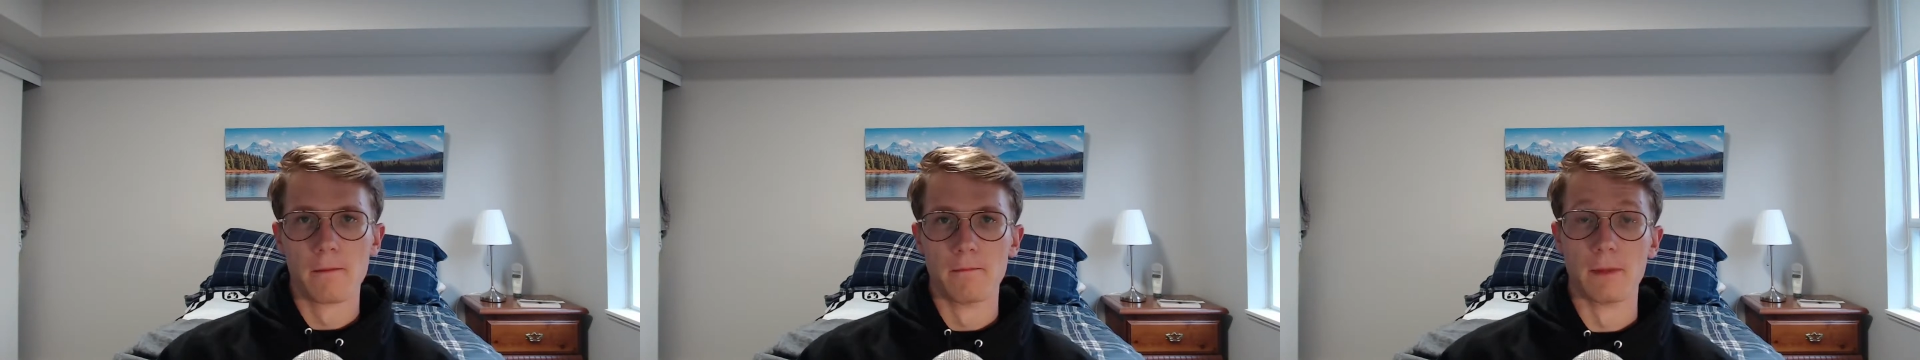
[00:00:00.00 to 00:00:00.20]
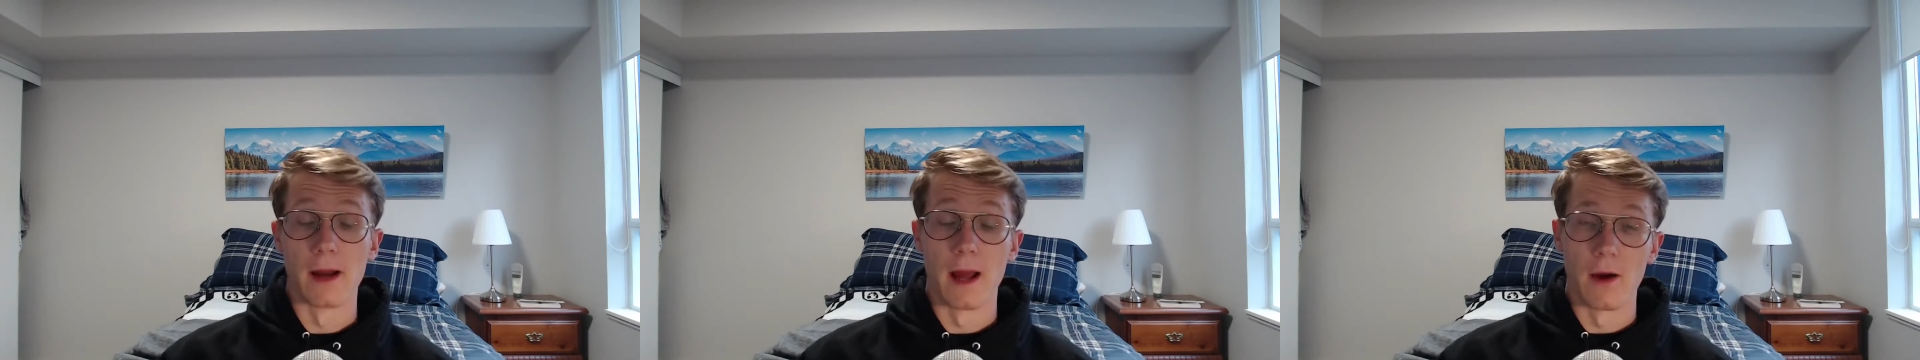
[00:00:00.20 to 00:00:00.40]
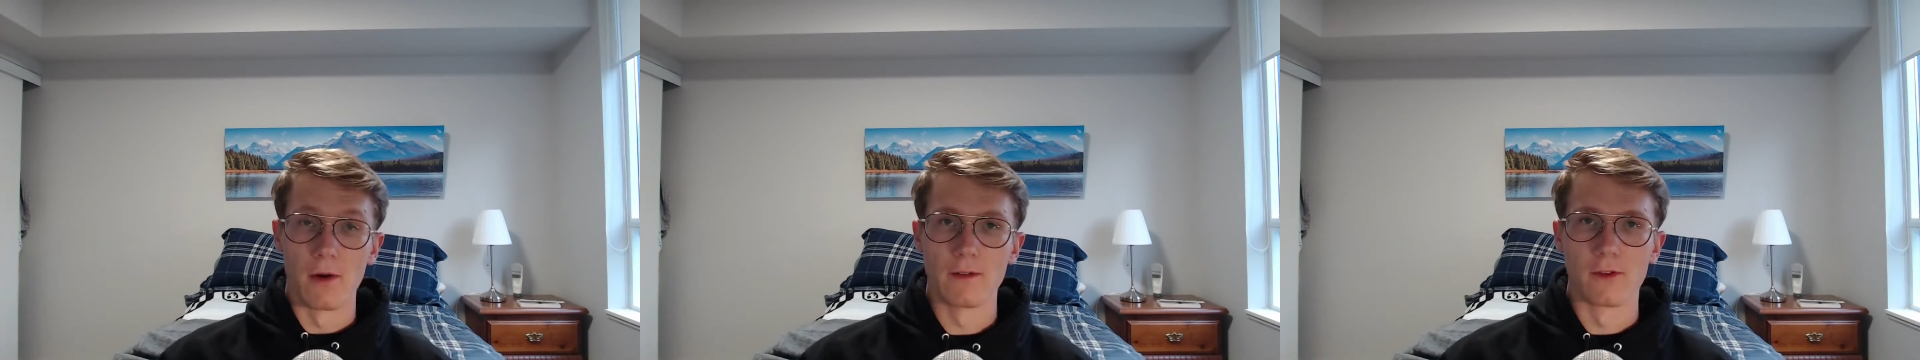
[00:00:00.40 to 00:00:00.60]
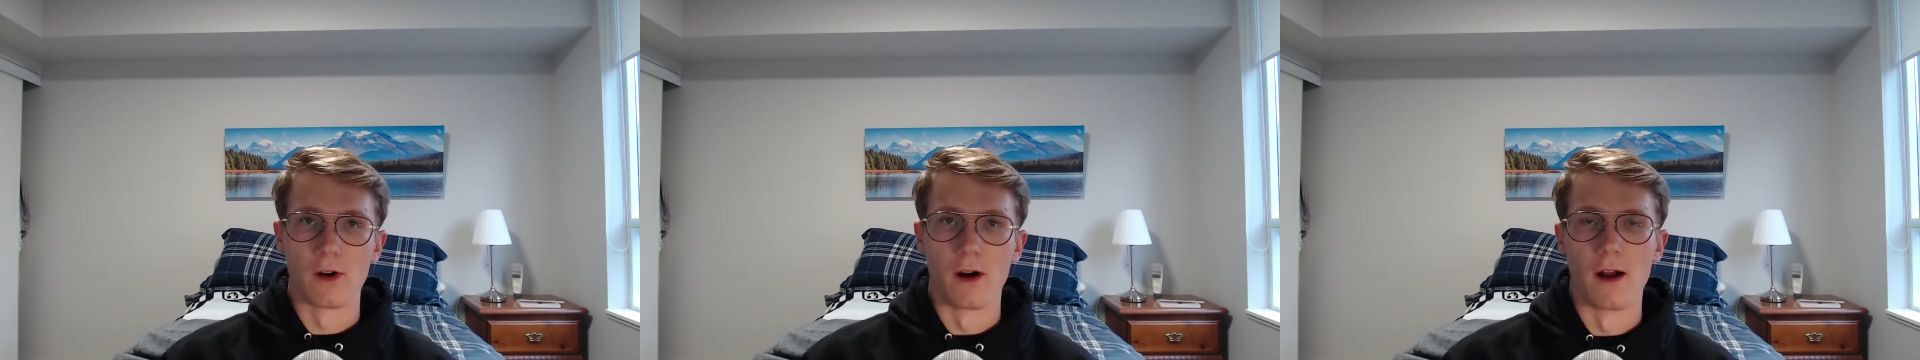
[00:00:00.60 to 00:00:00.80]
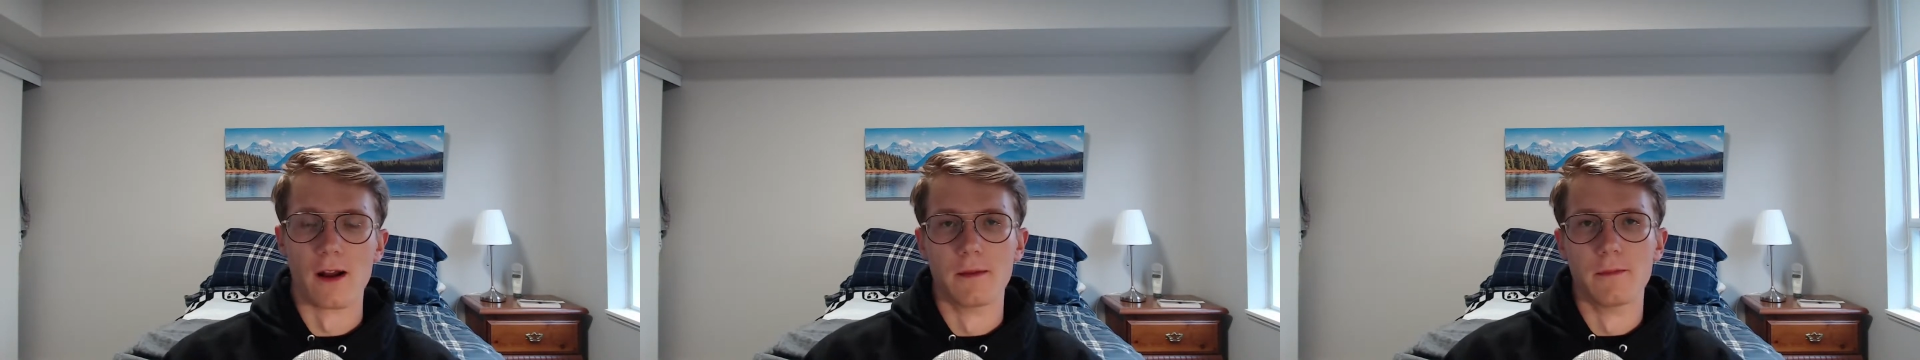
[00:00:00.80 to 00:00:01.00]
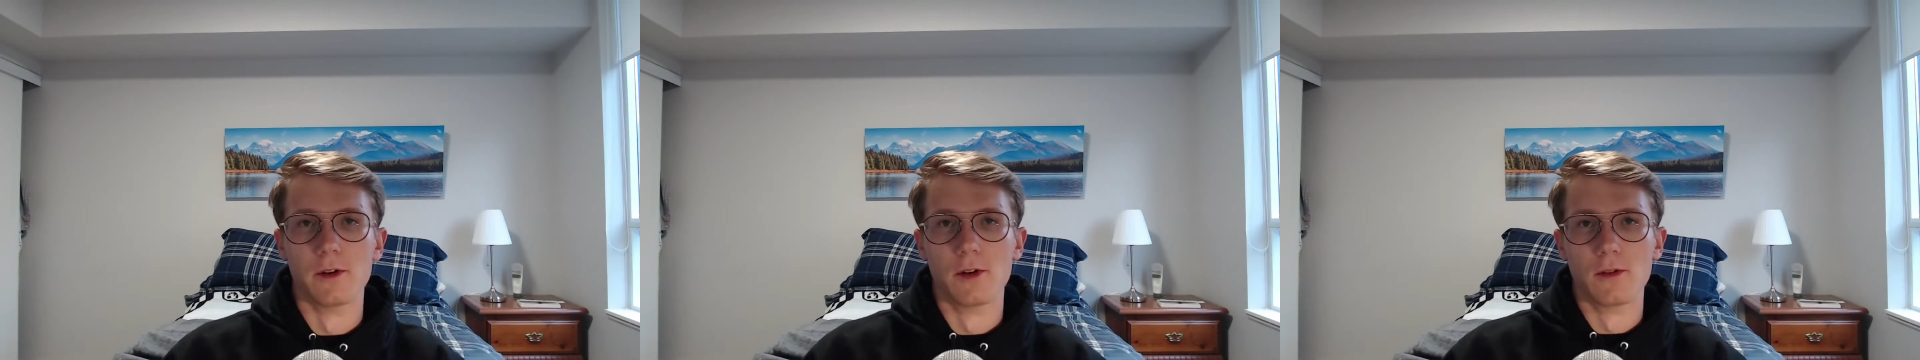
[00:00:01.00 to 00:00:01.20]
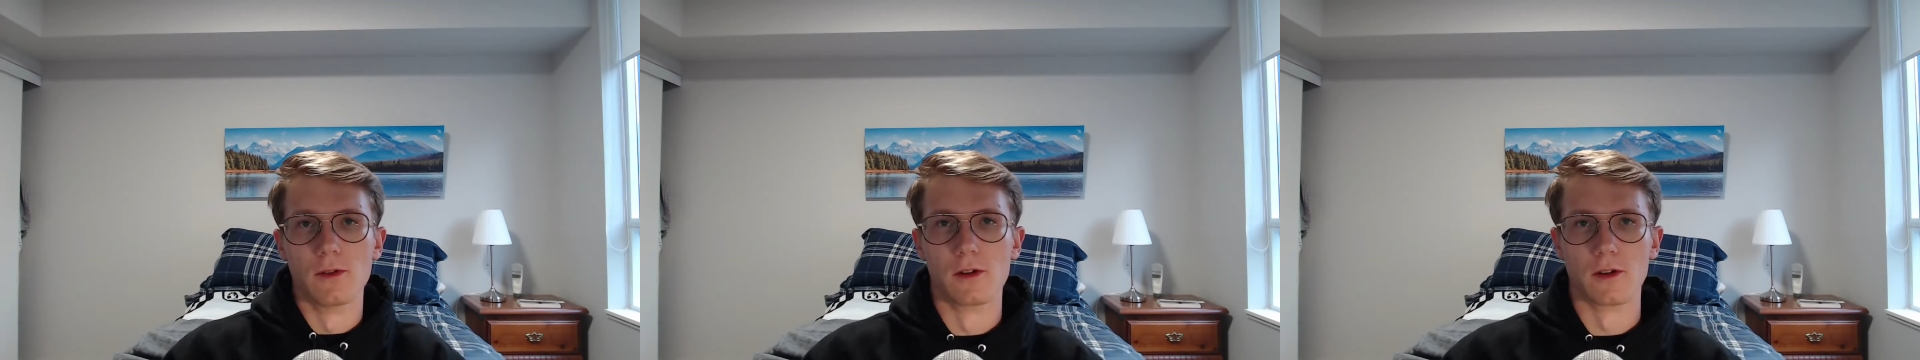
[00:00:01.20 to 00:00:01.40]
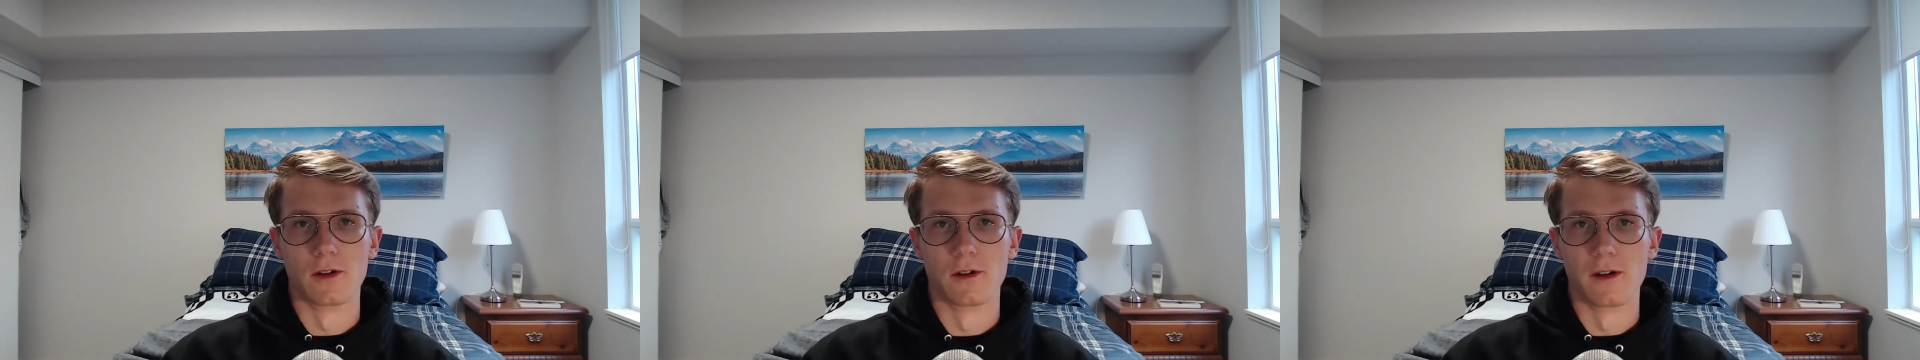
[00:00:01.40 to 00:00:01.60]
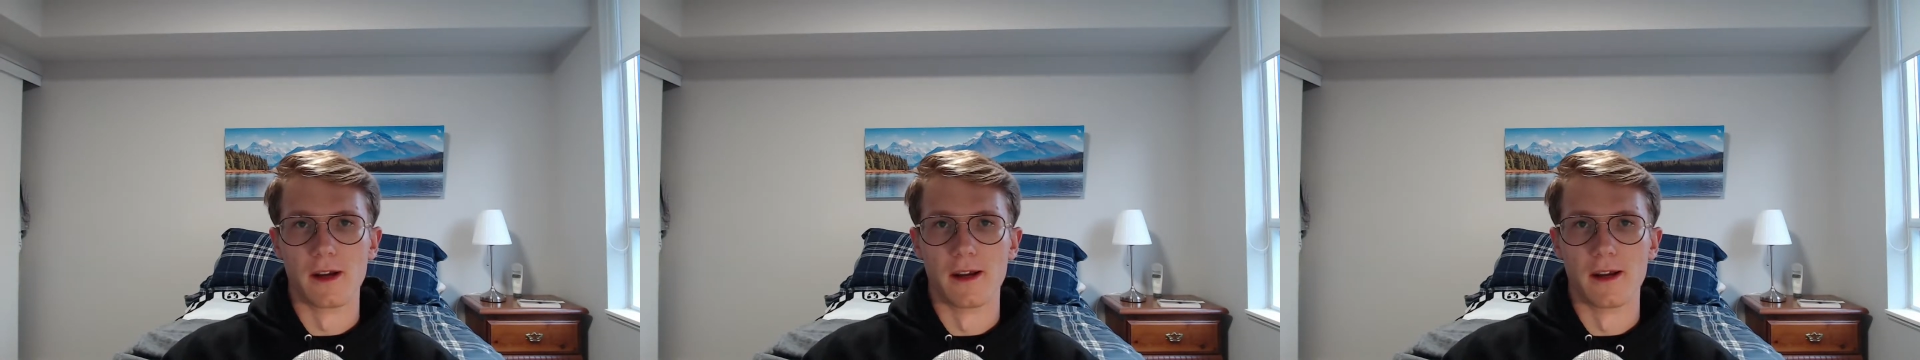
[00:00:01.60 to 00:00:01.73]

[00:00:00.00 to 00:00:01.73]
But however, I am no longer